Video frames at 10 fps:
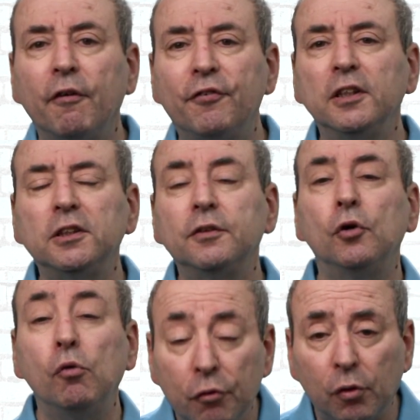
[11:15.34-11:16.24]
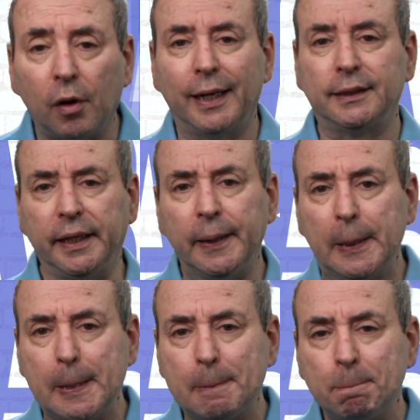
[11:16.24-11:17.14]
First of all, variety.
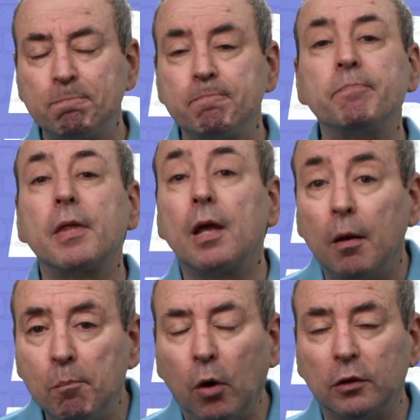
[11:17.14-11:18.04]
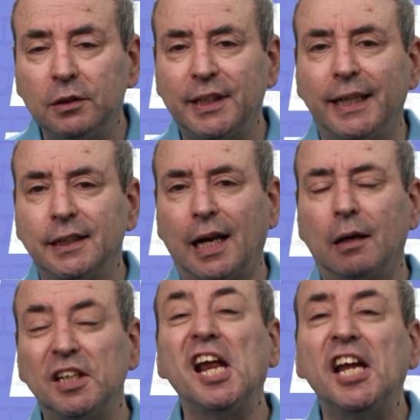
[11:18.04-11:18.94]
Modern data
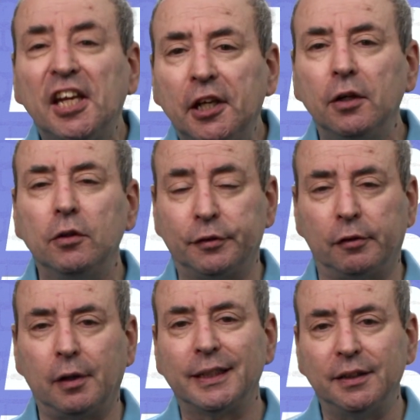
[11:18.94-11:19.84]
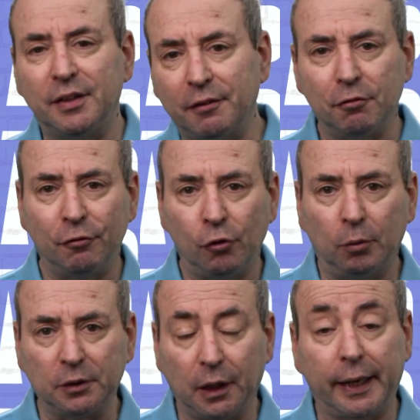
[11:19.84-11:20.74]
comes in a huge variety of different
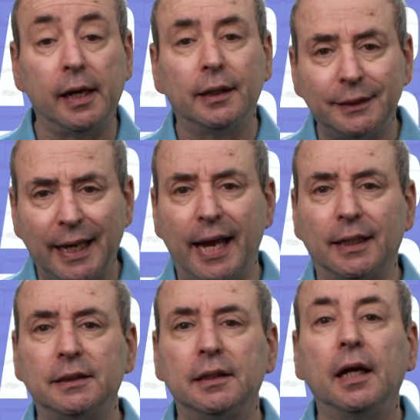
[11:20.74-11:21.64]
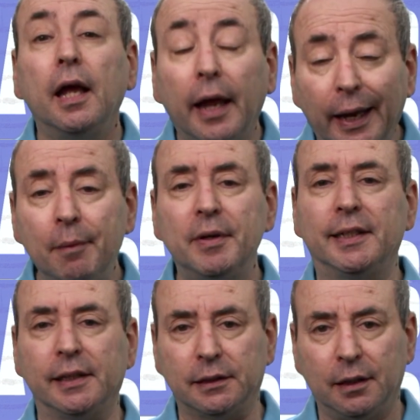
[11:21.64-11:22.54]
forms like text,
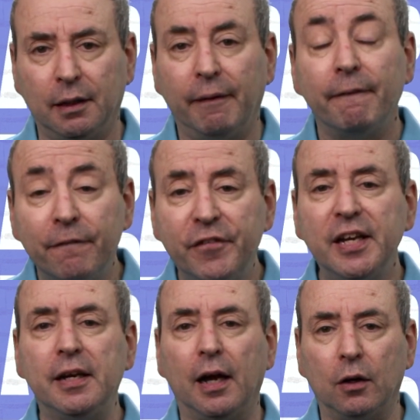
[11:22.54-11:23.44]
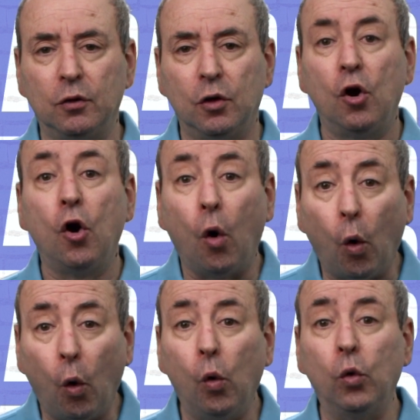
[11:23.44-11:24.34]
images, video,
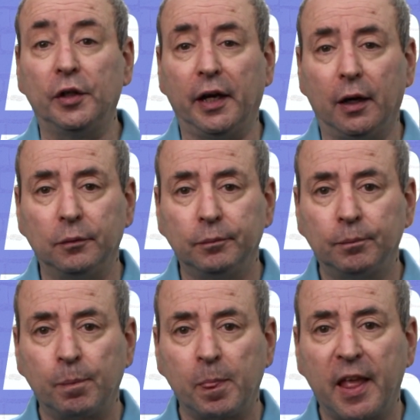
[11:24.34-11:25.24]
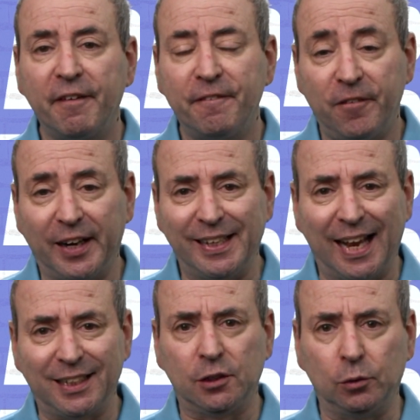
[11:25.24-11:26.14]
audio,
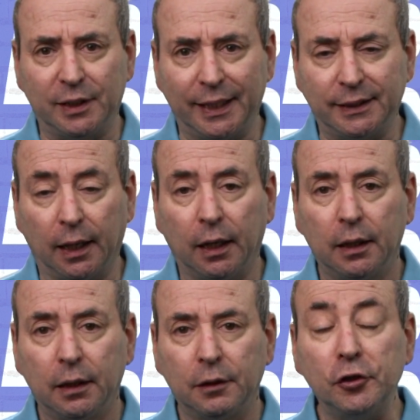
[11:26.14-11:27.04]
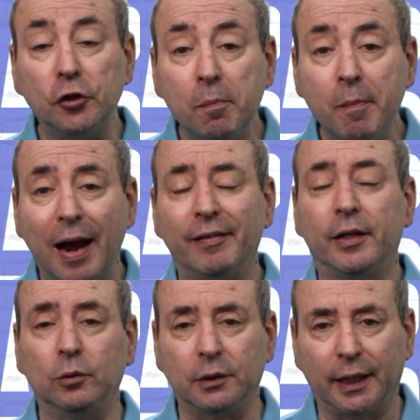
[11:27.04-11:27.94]
financial data,
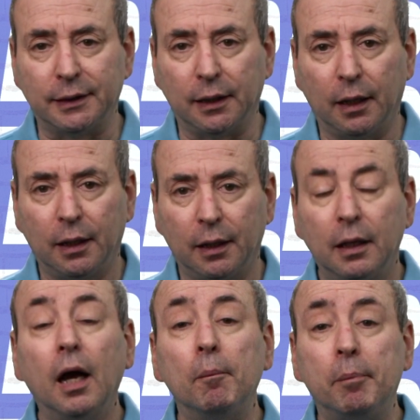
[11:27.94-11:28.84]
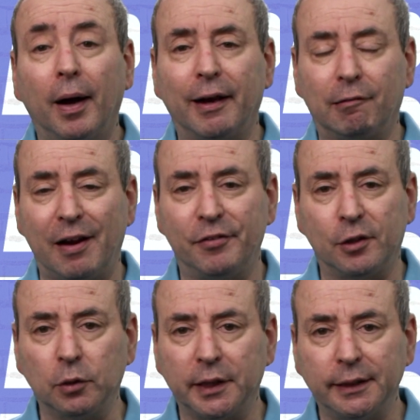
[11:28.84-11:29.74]
numerical data, and
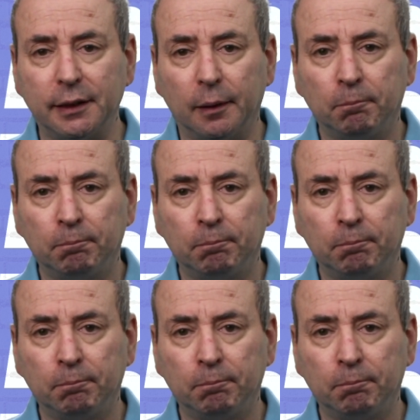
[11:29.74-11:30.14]
biographical data.